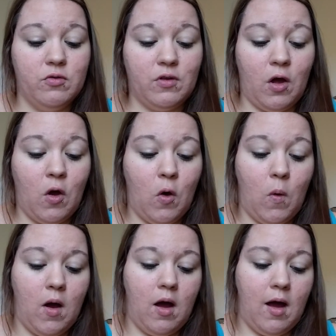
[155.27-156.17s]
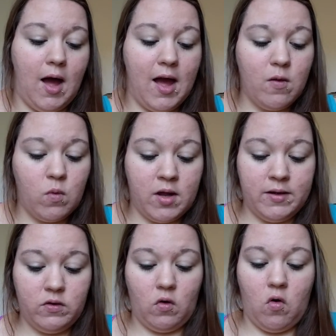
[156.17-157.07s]
So I
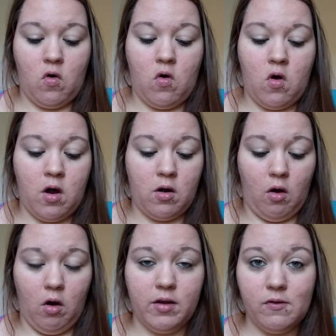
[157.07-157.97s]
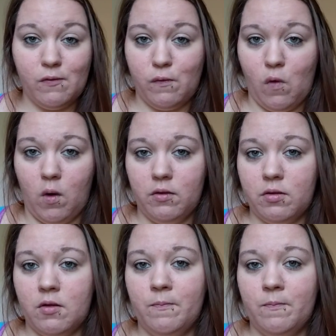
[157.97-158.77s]
went on August 4th